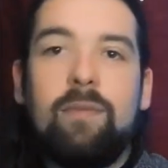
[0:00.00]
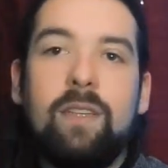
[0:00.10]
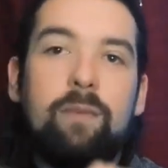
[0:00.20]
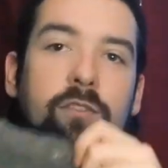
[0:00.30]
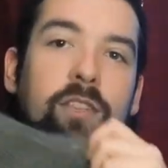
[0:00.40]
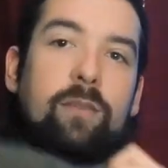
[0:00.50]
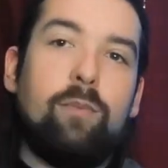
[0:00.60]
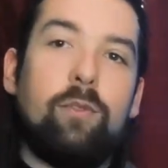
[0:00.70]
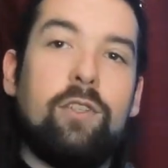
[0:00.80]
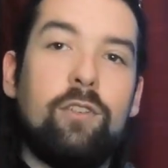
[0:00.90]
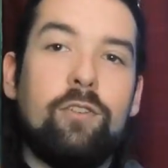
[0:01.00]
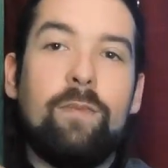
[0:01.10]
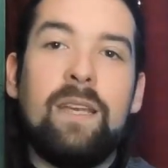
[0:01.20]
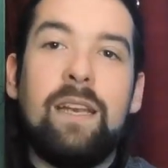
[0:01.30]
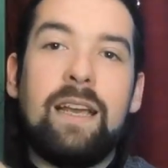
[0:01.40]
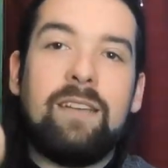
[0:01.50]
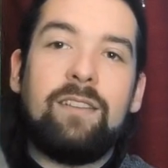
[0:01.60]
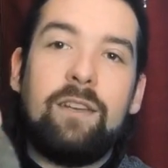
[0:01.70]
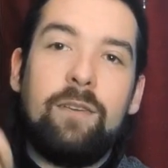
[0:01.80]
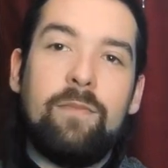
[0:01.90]
Let me just push it on me like
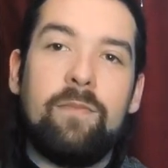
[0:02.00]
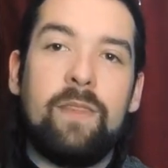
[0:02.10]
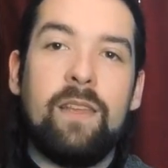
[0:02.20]
so.